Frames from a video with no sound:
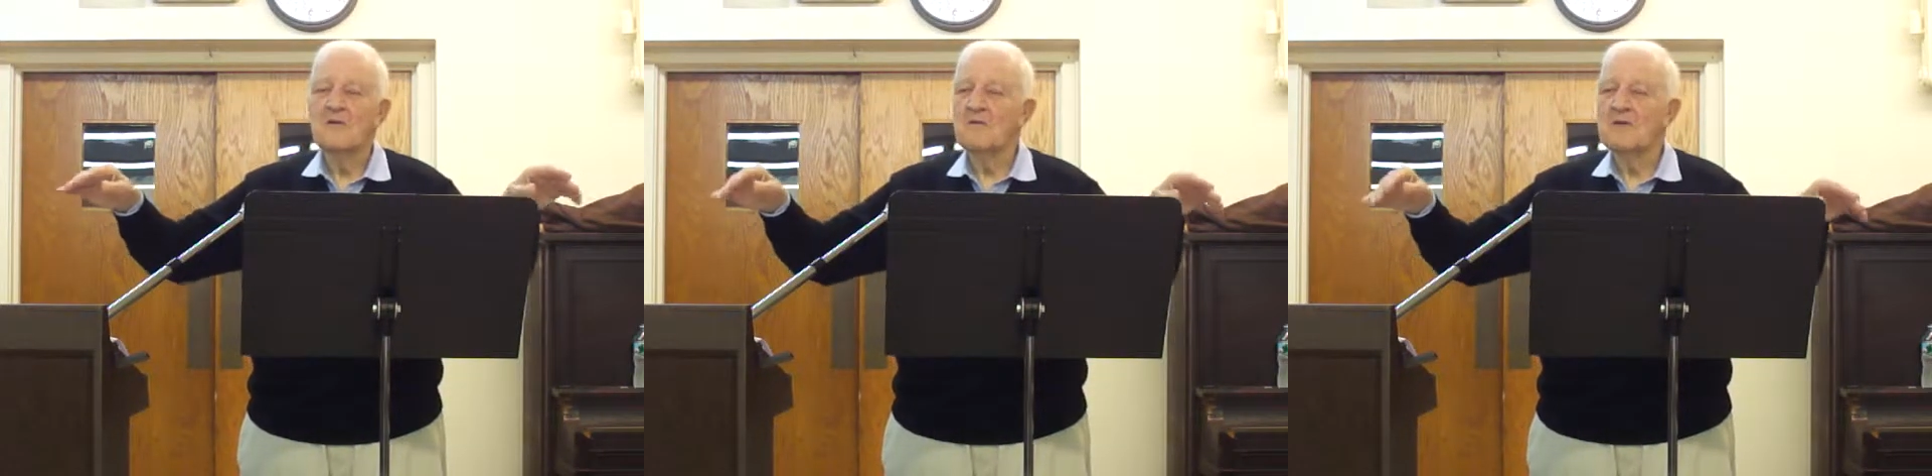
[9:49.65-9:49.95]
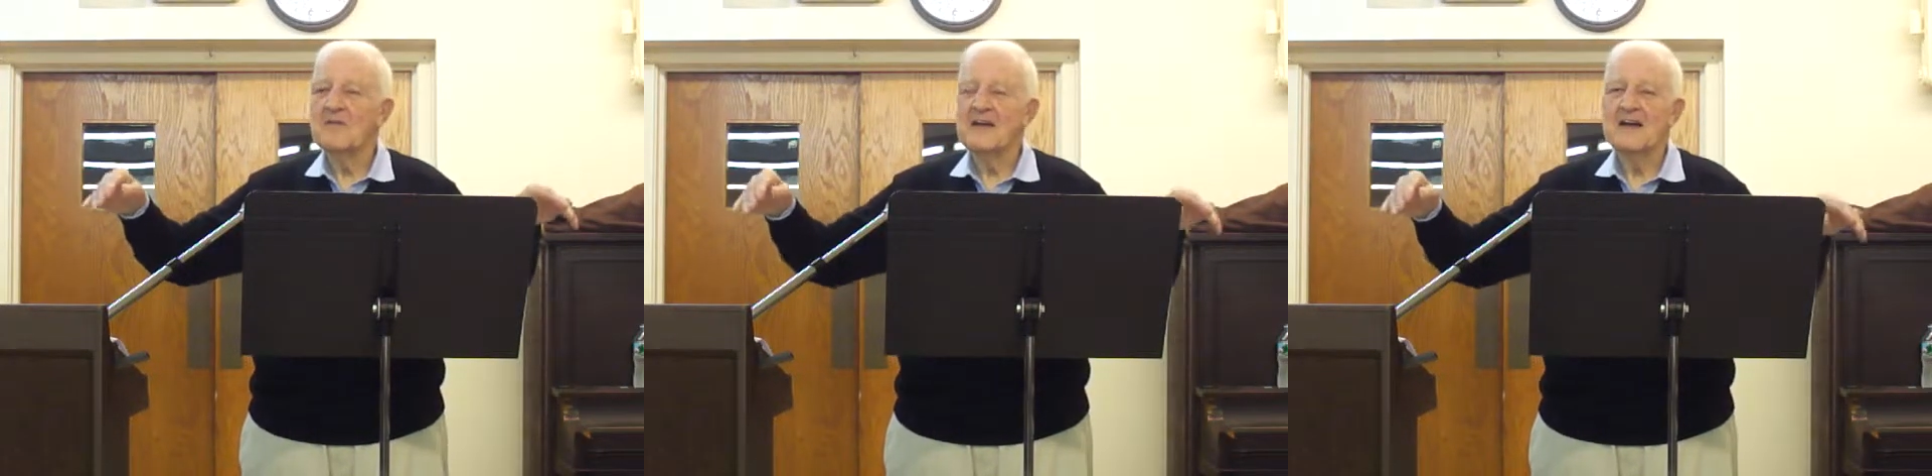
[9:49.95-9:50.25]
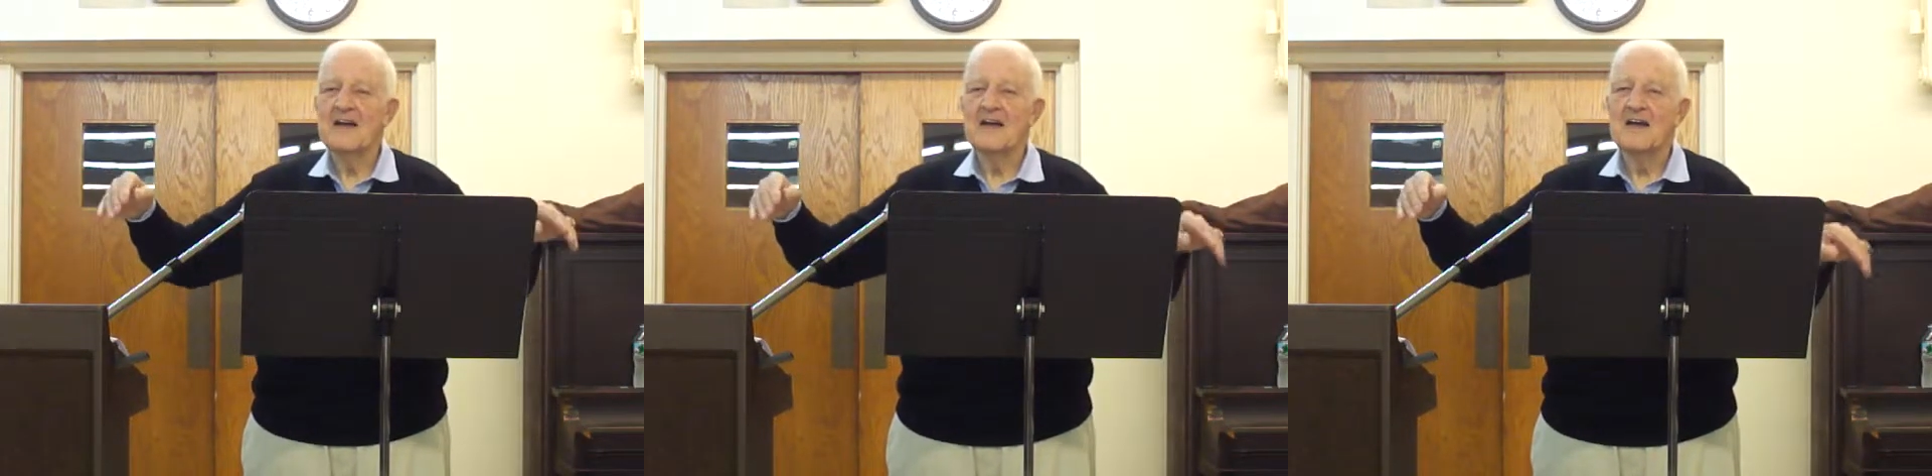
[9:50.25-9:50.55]
with
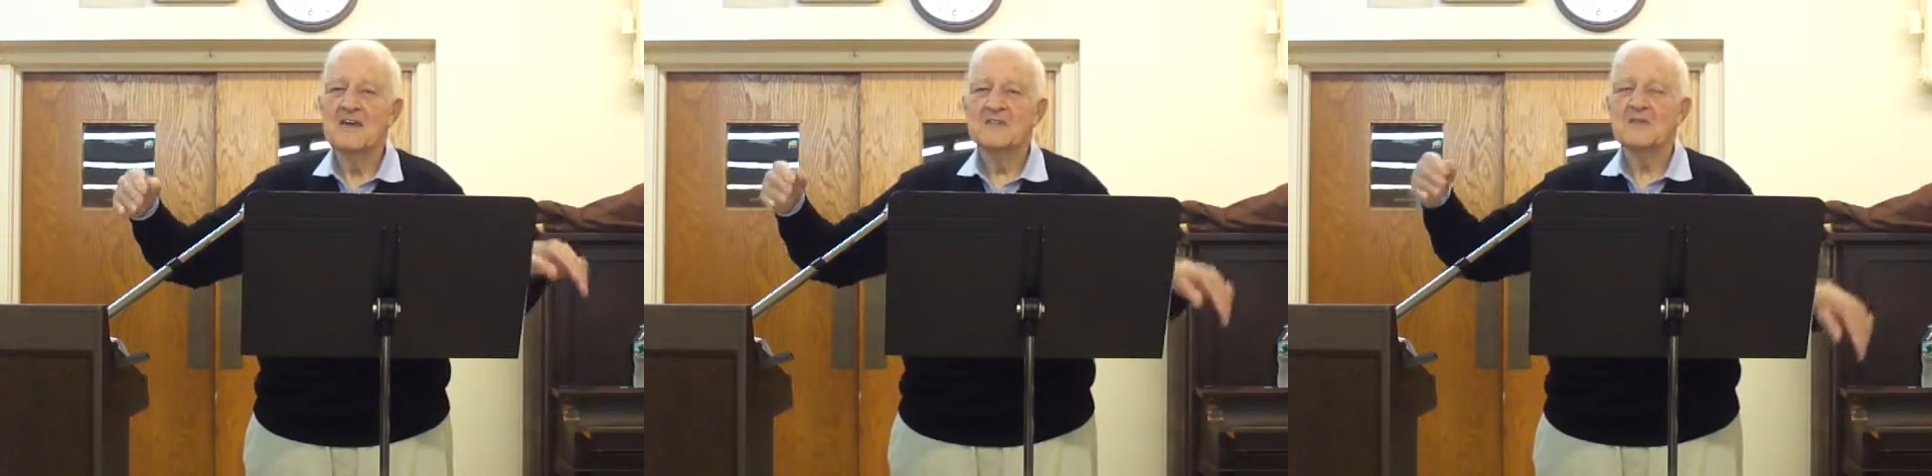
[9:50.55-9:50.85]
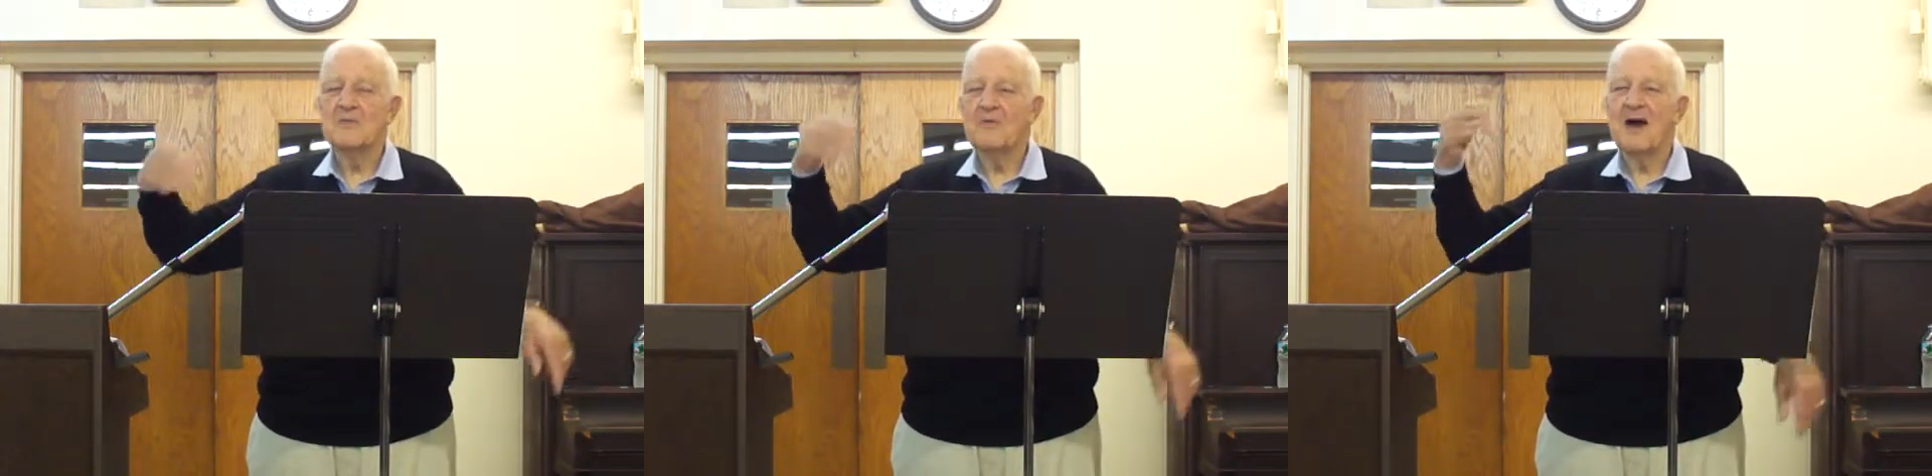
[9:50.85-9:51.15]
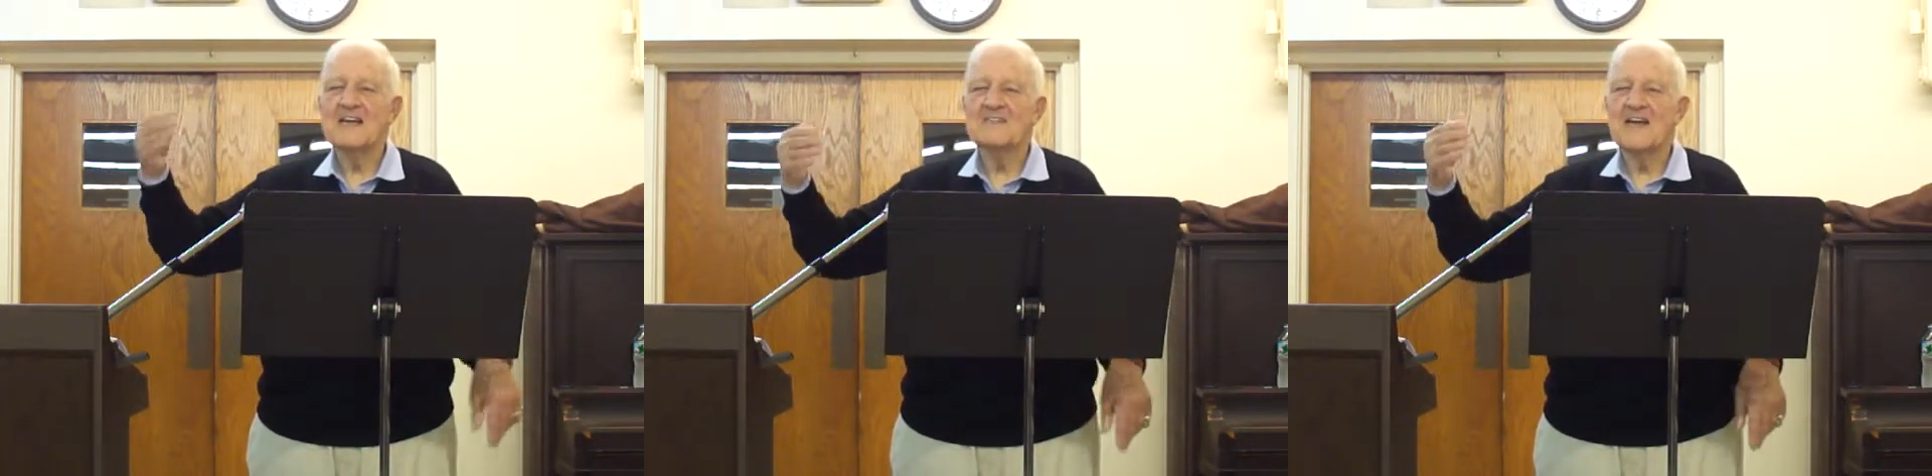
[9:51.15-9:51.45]
the
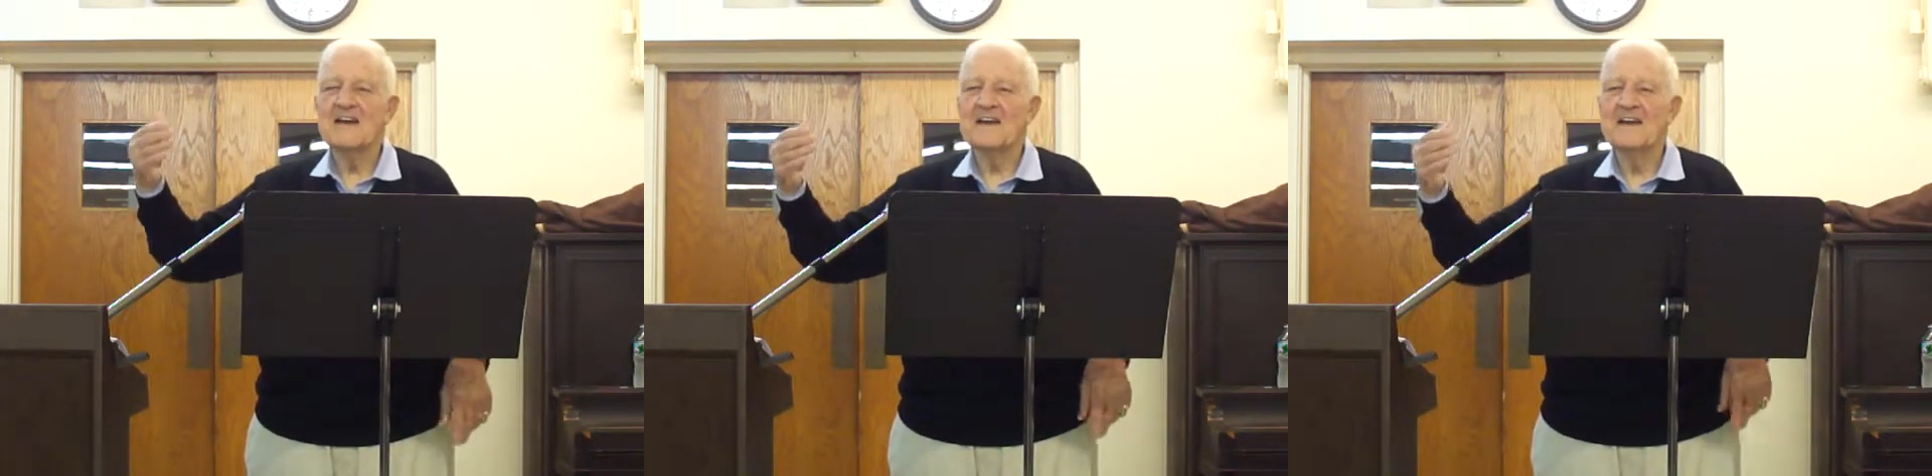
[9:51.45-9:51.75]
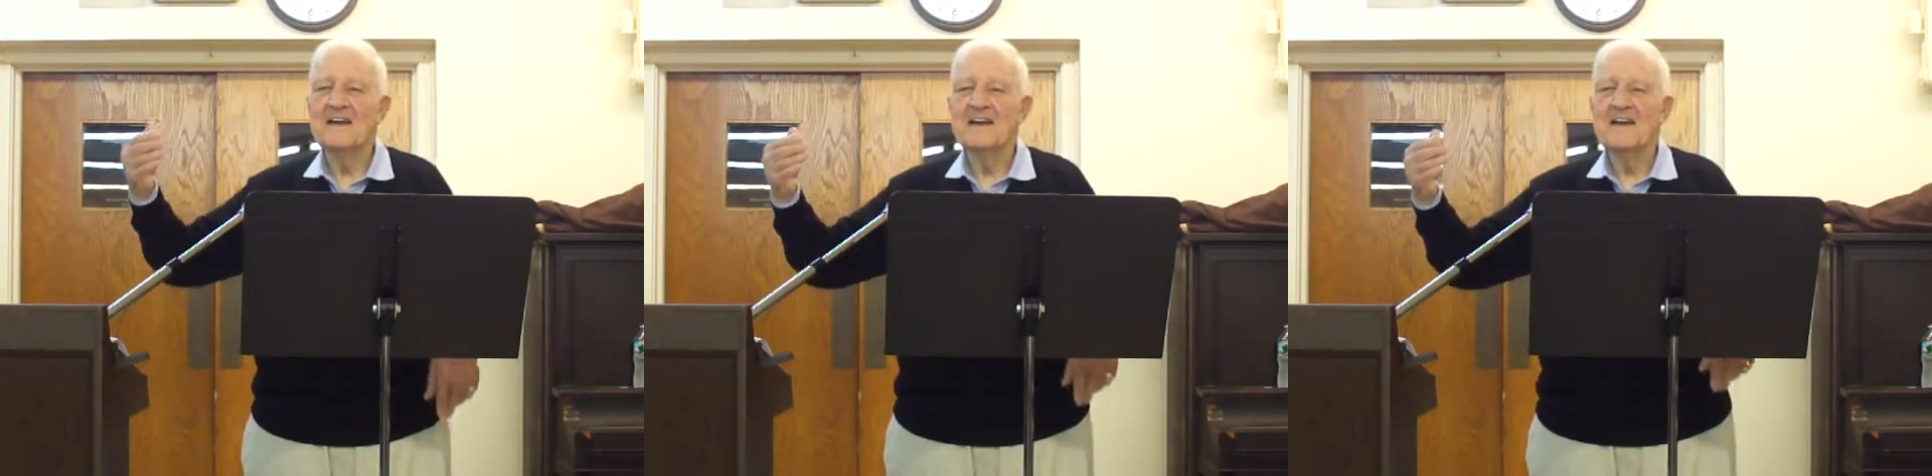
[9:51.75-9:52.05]
surprise ending.